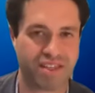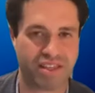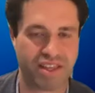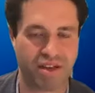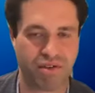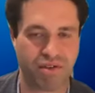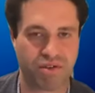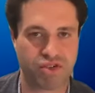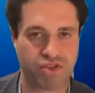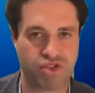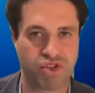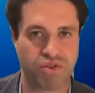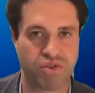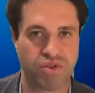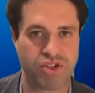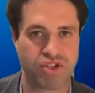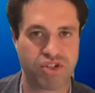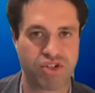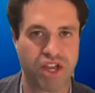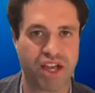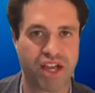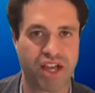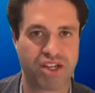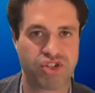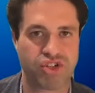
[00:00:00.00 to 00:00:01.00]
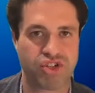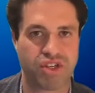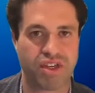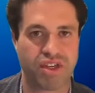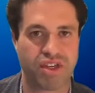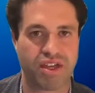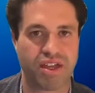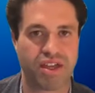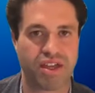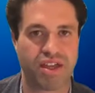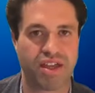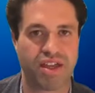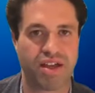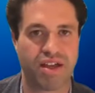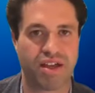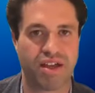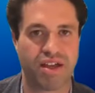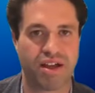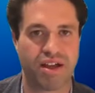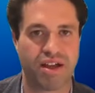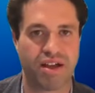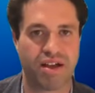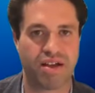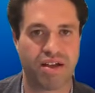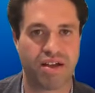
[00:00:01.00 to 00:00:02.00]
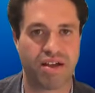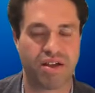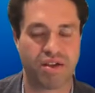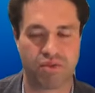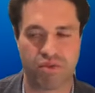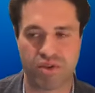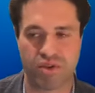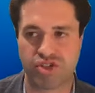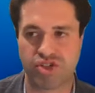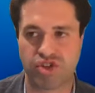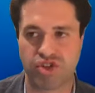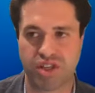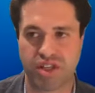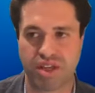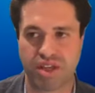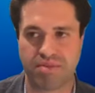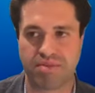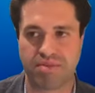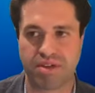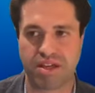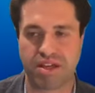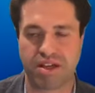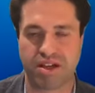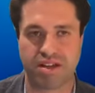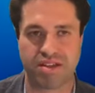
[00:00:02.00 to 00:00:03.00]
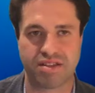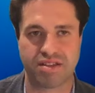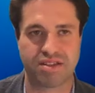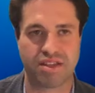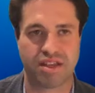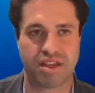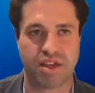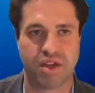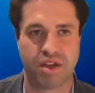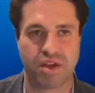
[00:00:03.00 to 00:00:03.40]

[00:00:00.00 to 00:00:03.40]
they were Jewish actually originally, because